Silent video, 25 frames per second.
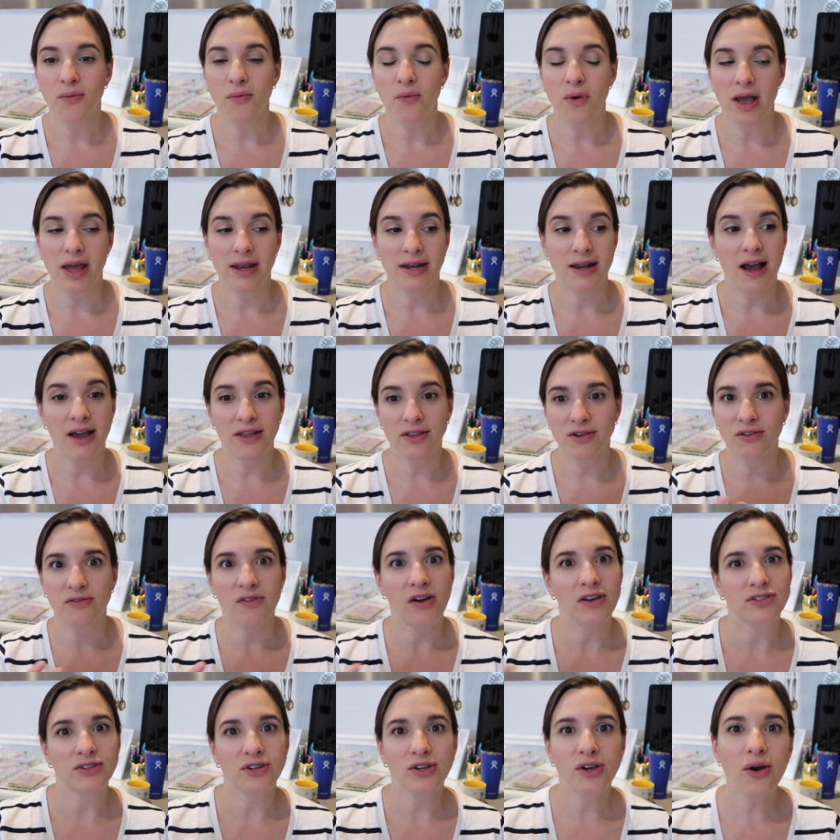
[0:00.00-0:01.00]
when either
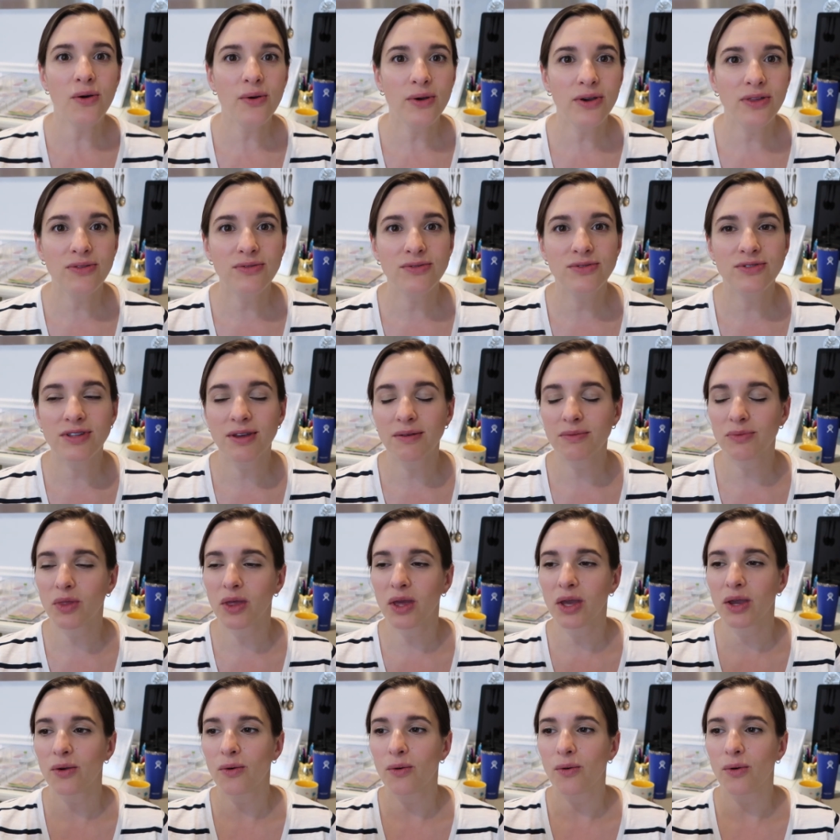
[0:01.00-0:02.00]
of us are going through
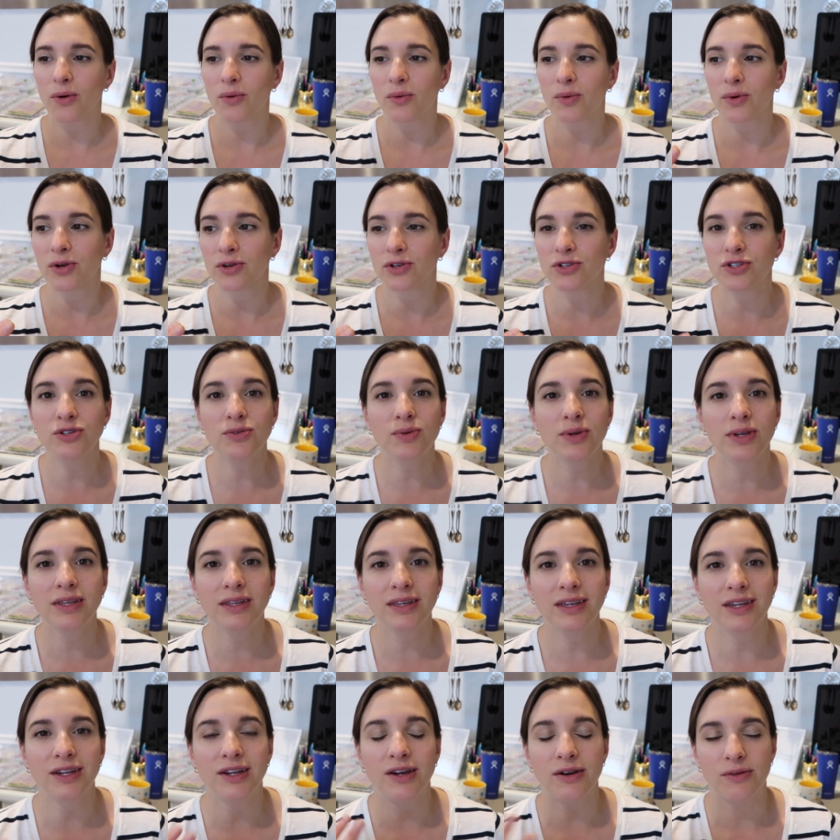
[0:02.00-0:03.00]
something or we're
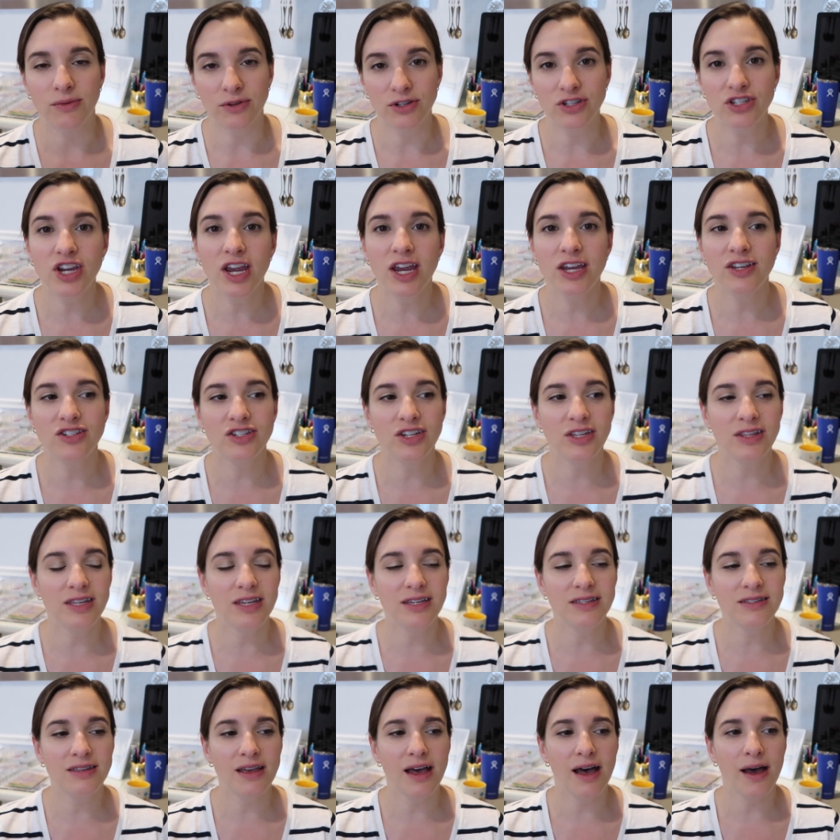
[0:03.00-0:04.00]
doing, you know, we're changing
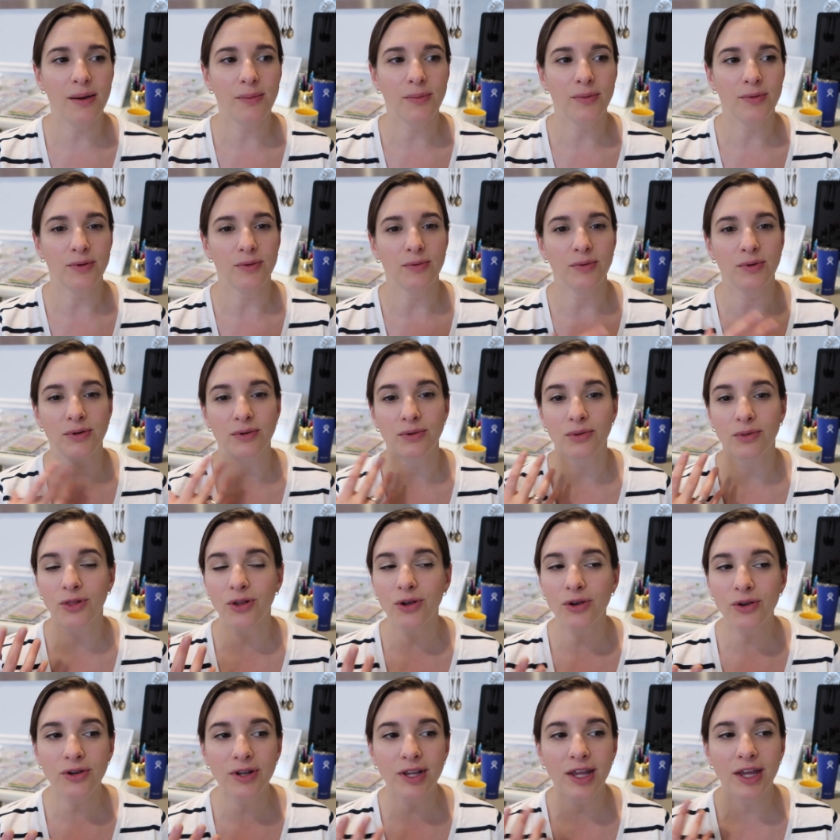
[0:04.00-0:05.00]
things up or we're
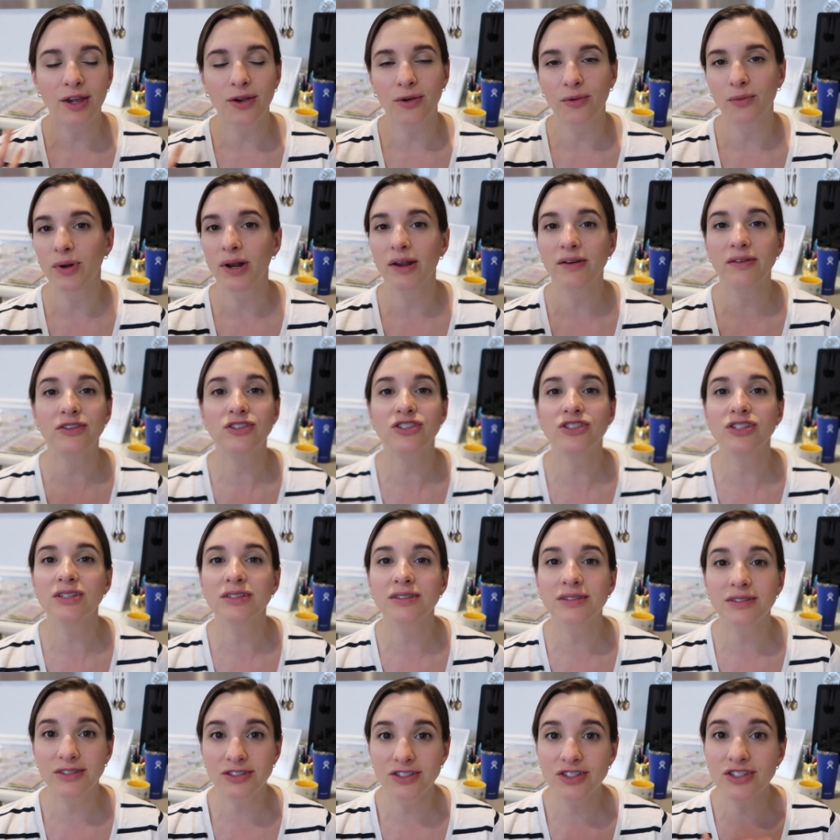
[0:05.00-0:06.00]
learning or whatever.
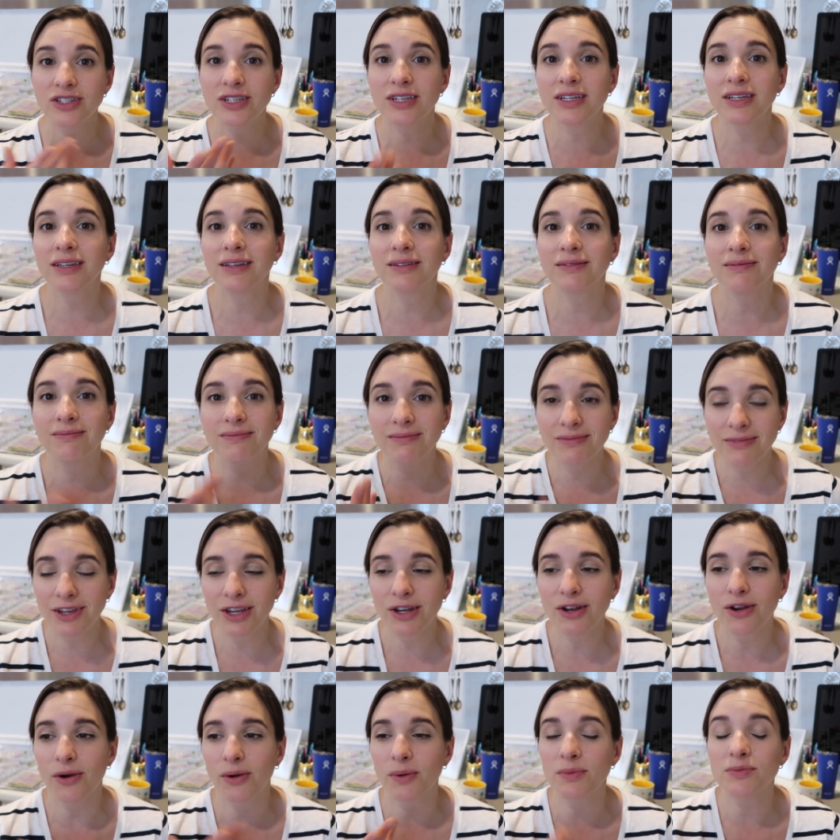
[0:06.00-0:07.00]
She's she,
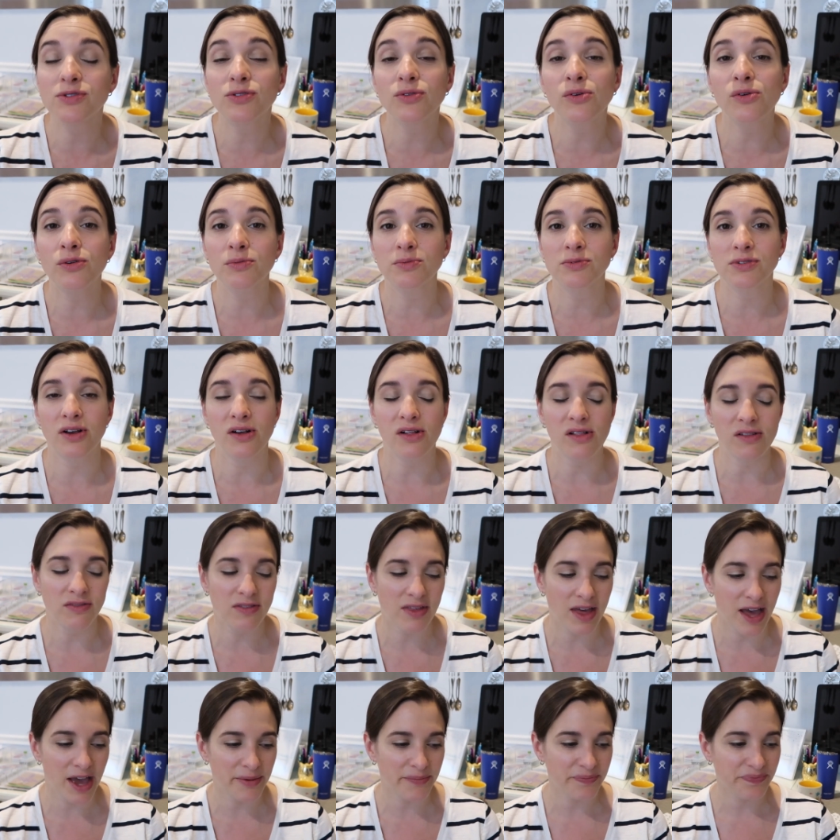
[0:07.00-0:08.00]
you know, absorbs all
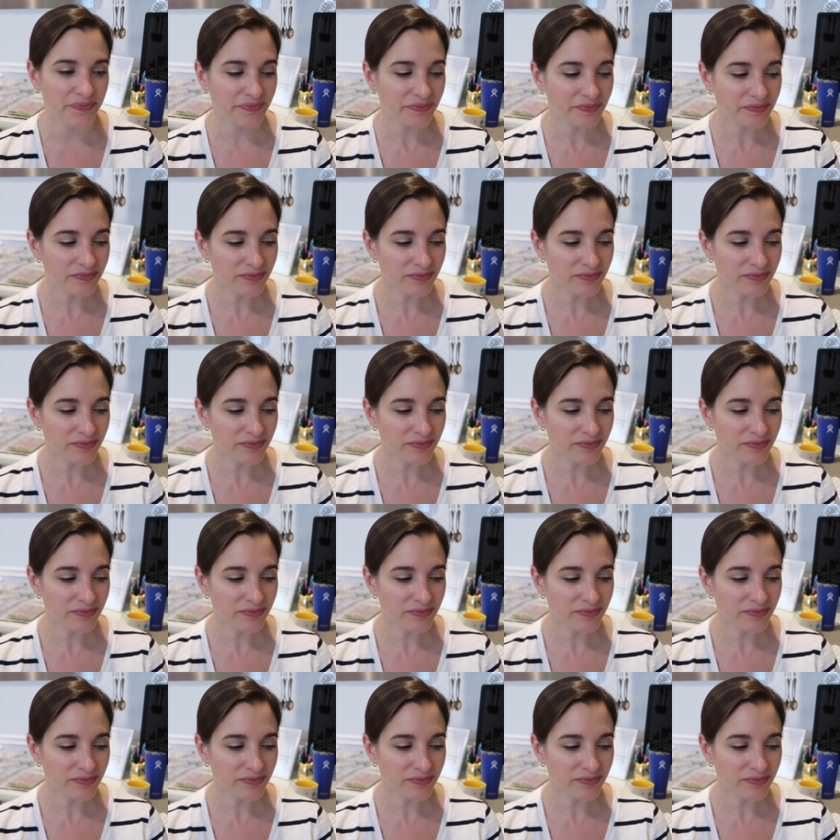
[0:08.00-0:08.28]
of that.